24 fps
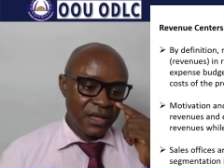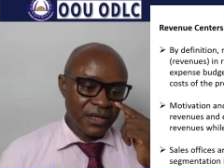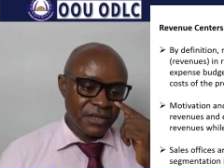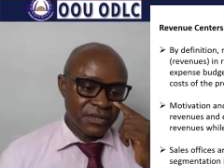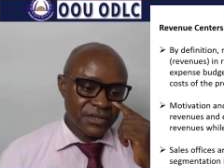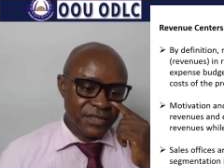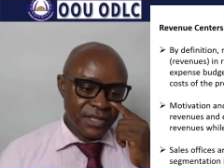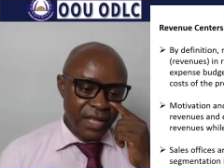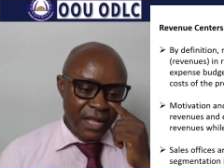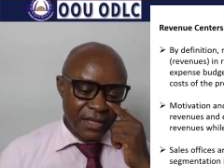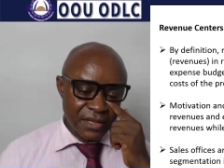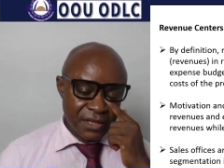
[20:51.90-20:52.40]

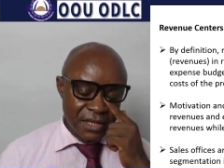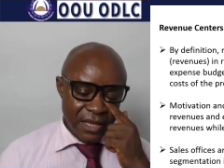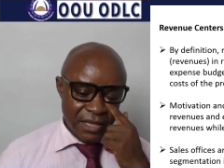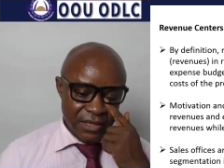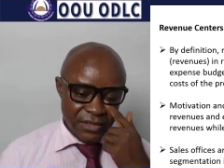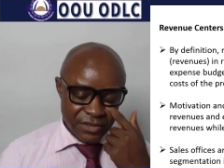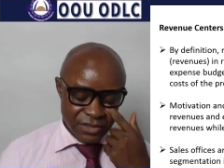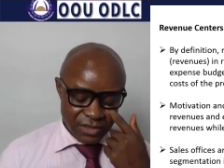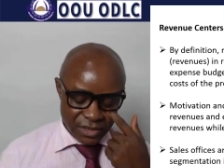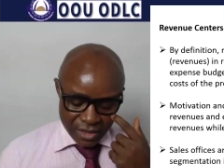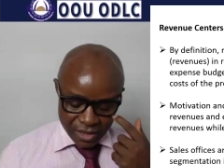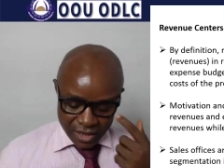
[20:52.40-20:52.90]

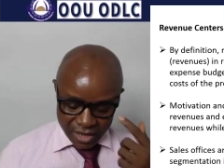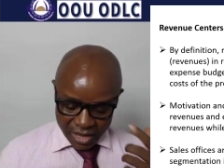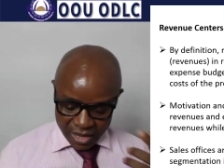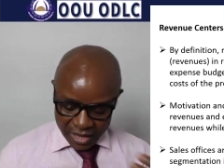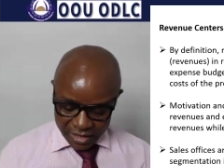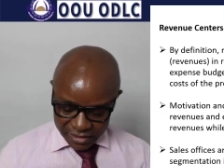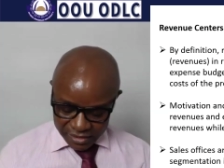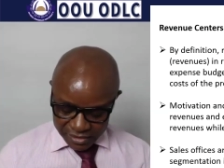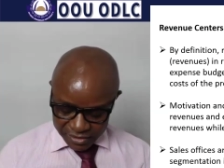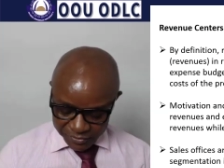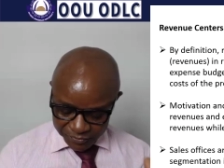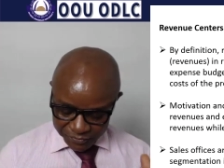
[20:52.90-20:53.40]
standards,
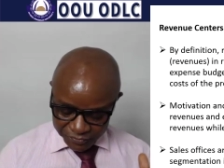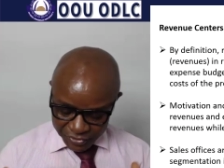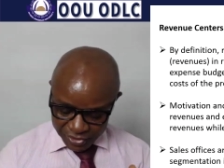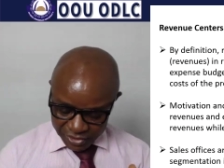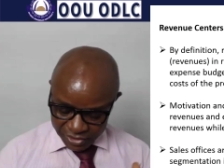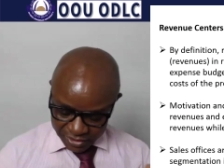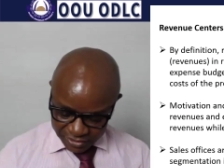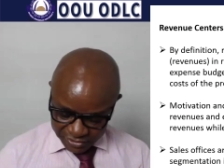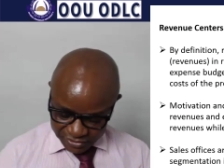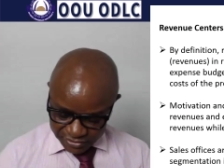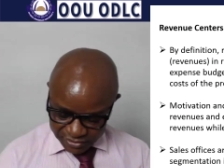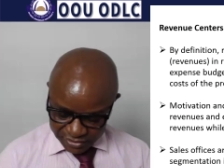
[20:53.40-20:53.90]
and the
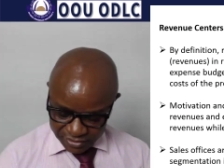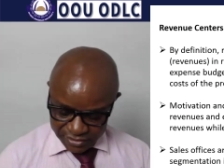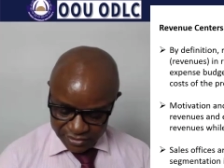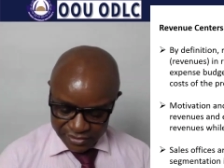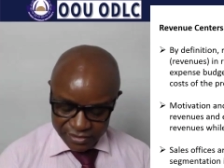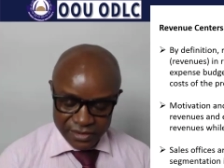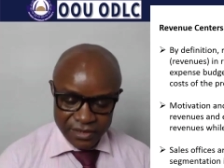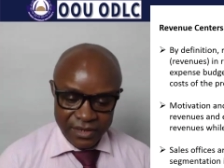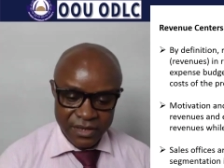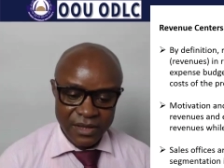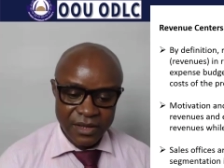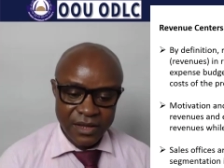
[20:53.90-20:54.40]

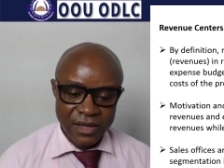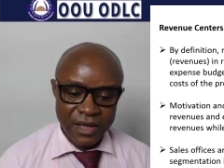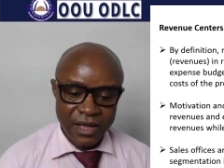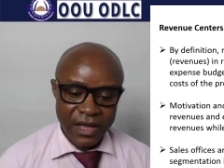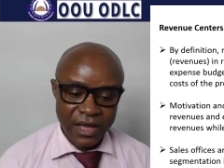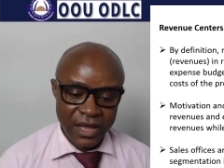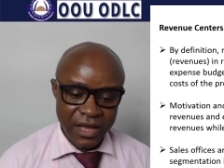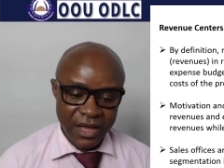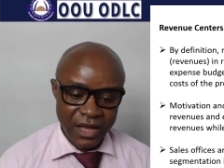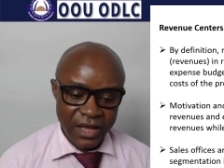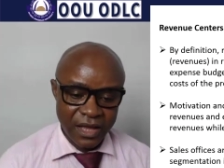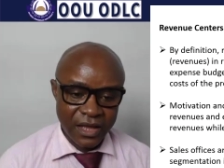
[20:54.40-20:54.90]
variances
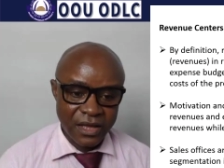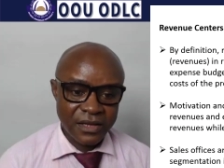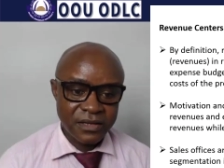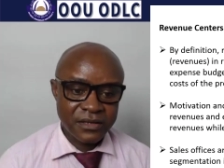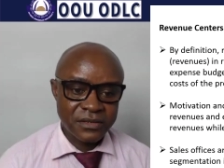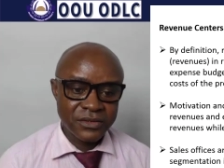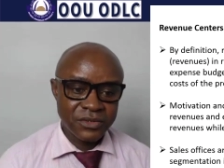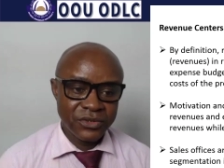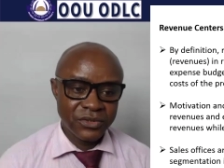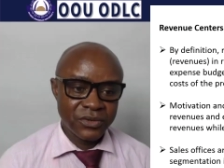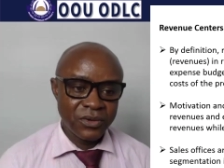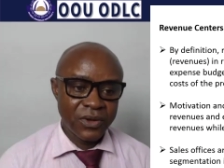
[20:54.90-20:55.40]
are,
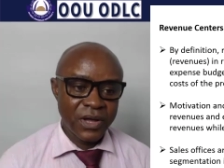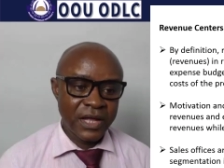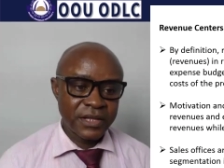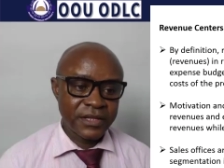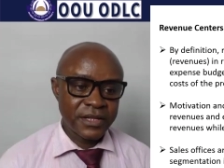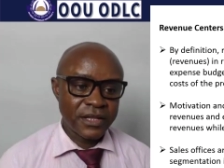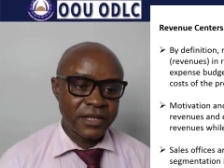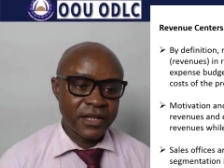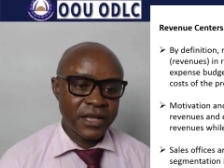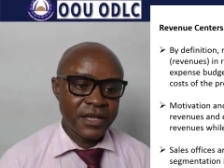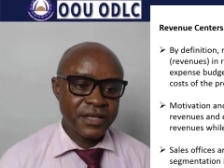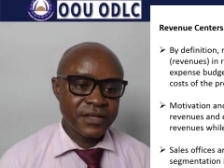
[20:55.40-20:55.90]

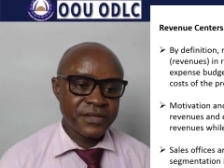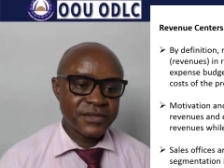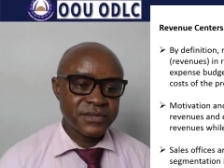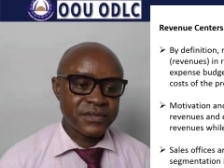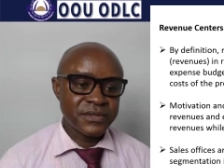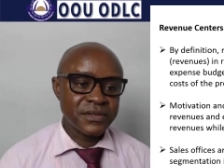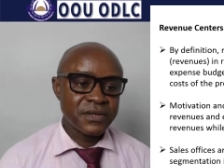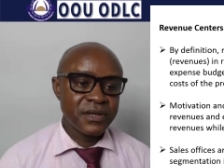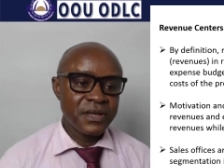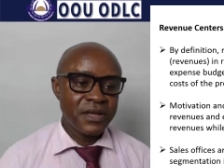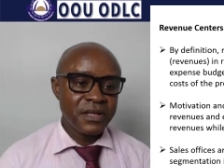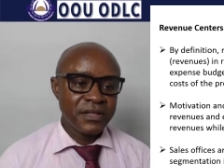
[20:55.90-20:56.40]

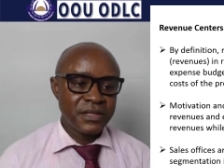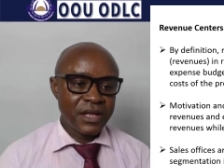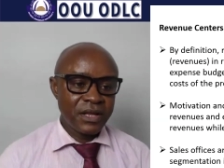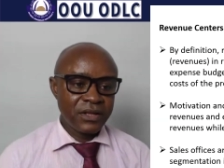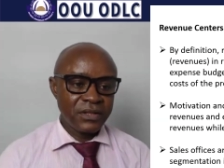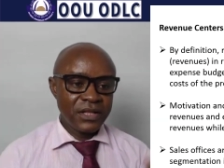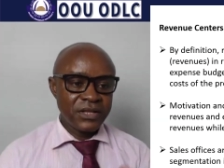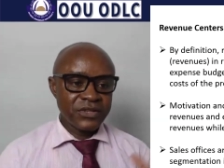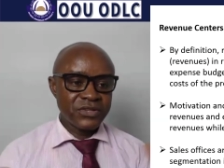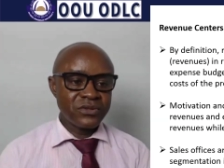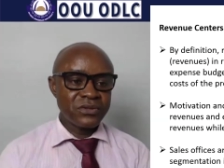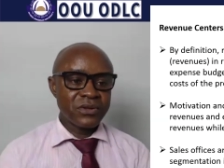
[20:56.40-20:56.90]
analyzed. Now
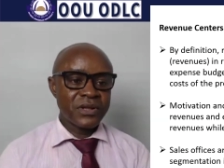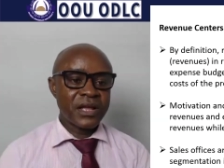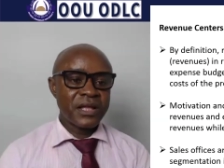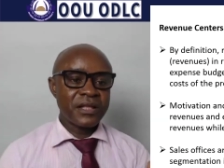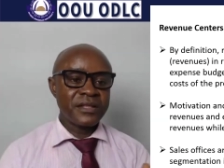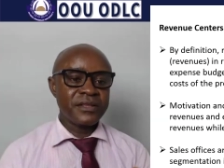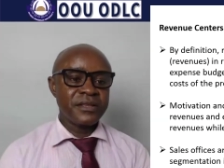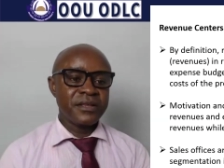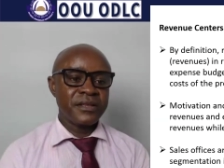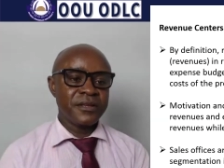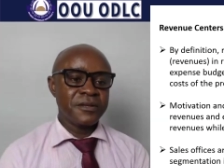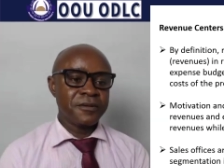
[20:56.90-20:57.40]
let's look
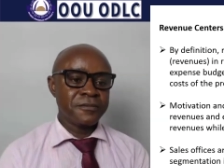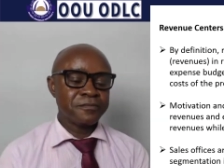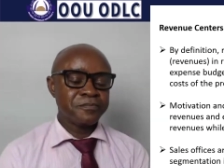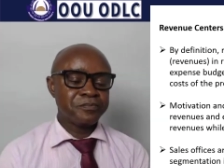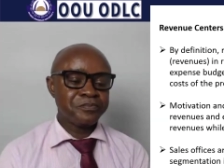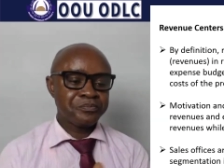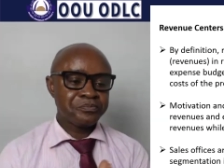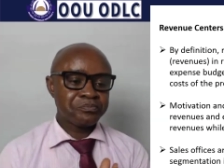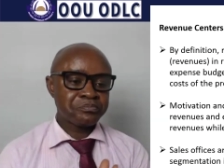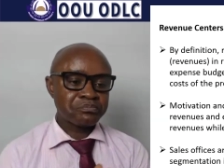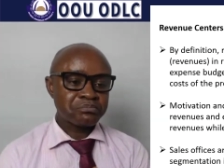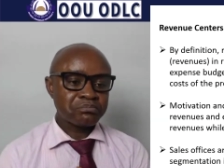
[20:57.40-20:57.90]
at the
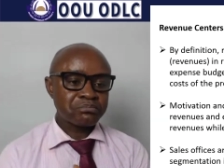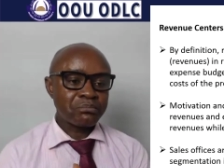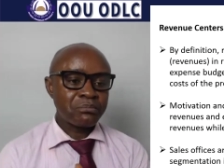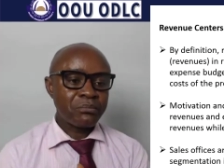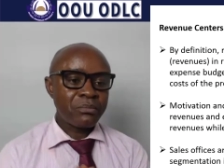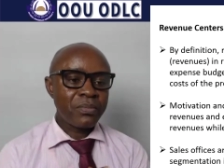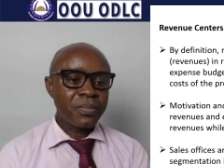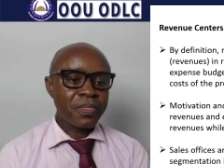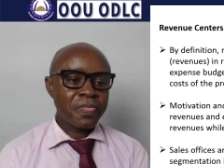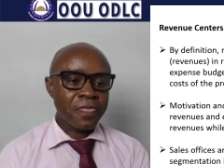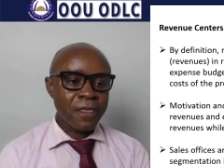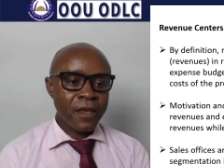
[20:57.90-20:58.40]

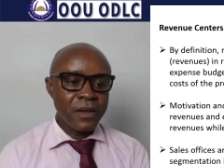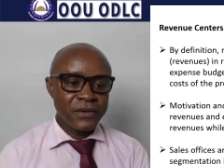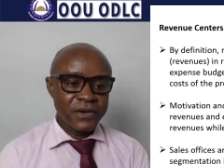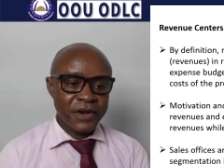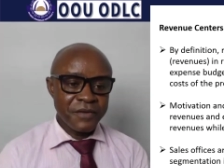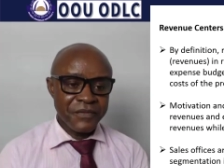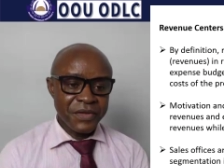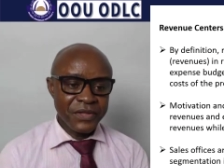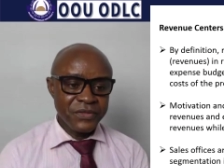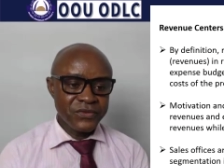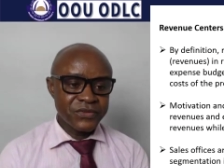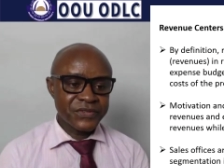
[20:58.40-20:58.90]

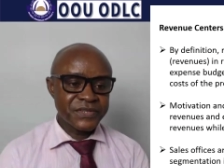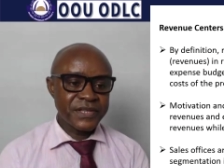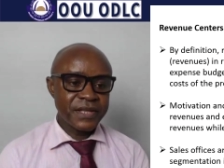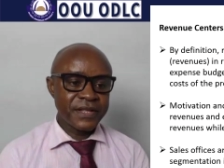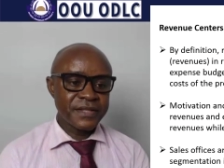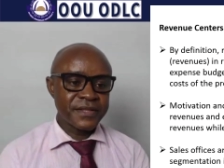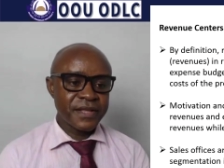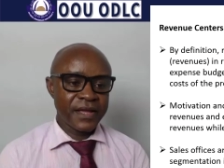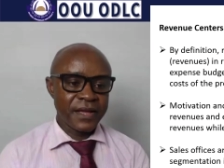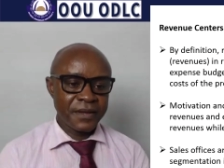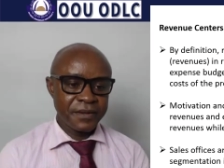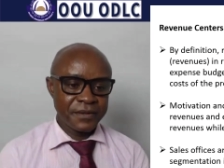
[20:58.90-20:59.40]
revenue
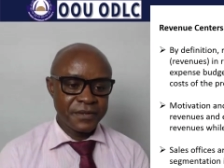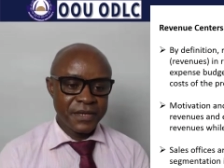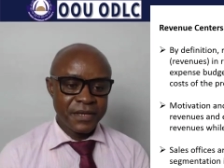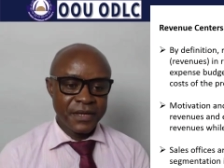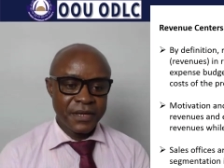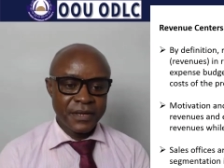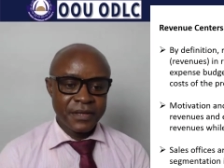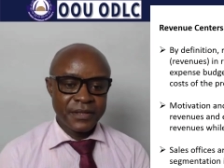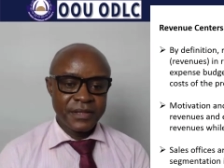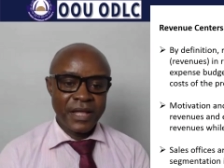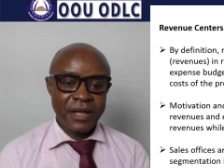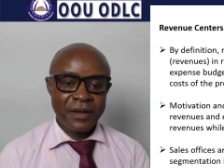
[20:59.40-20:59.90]
center.
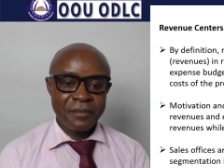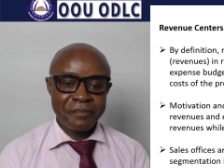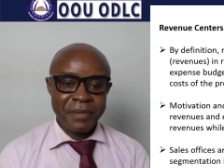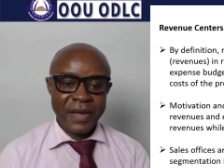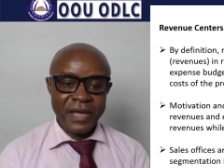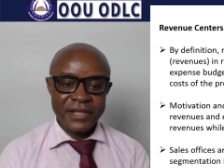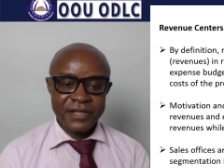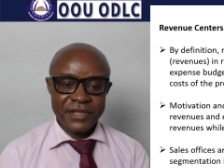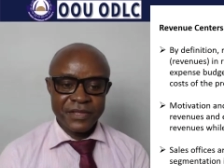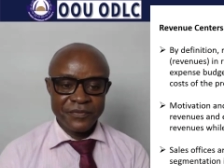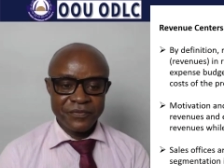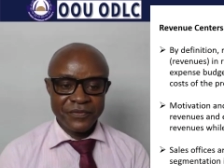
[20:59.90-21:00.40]
Now,
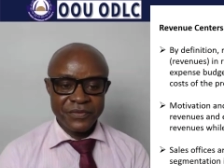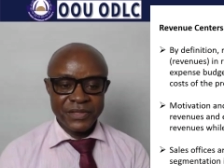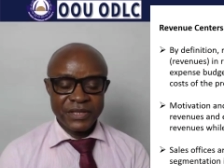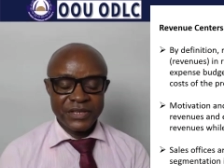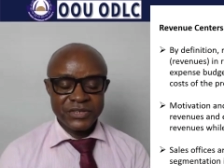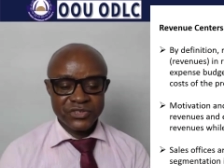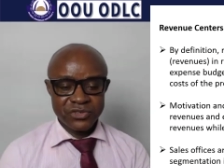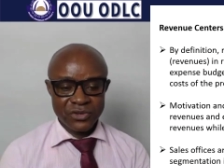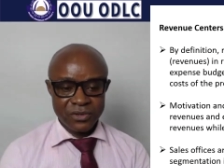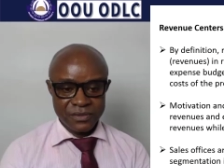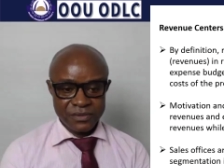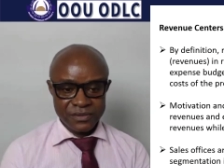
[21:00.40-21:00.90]
by
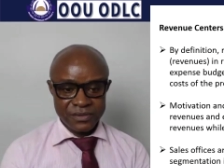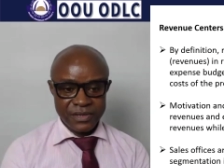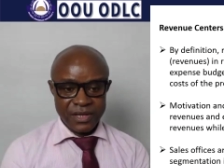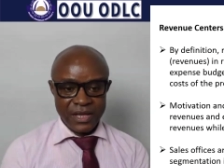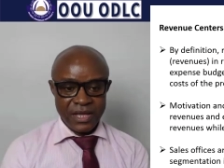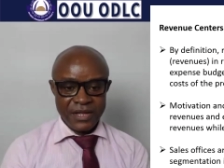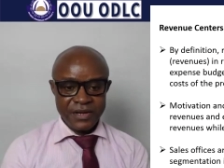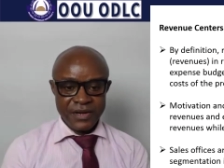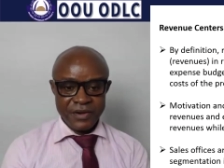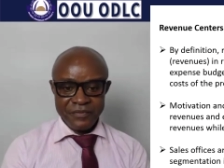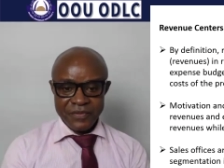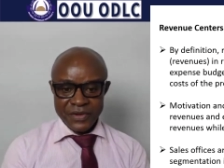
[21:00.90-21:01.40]
definition,
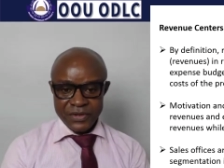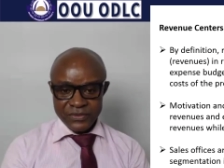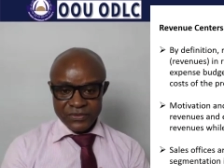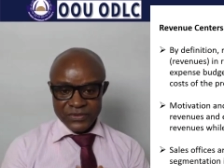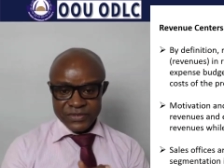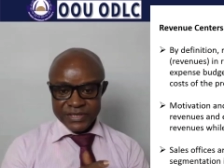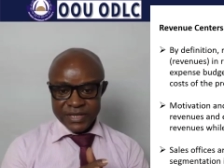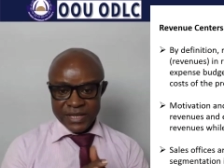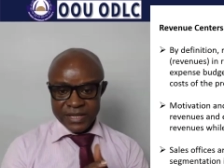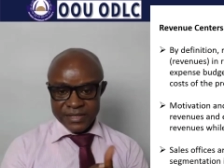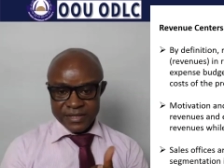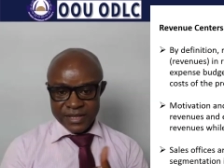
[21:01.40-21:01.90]
a revenue
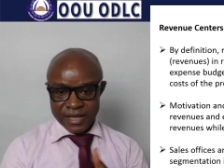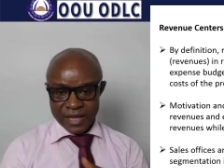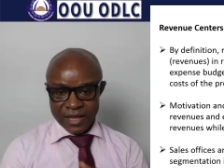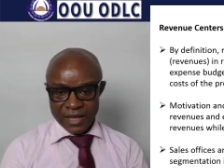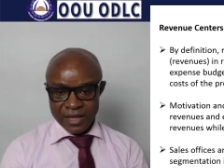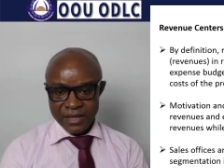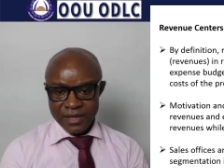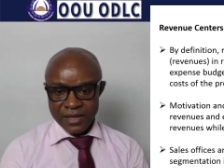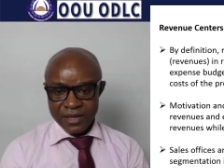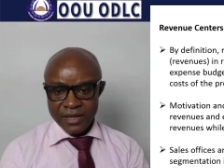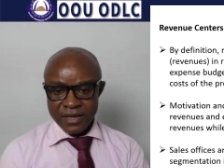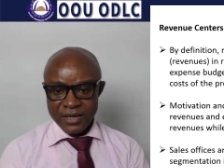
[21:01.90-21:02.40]

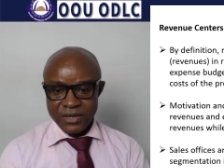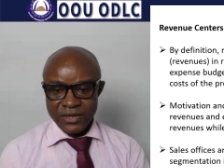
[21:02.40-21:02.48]
center,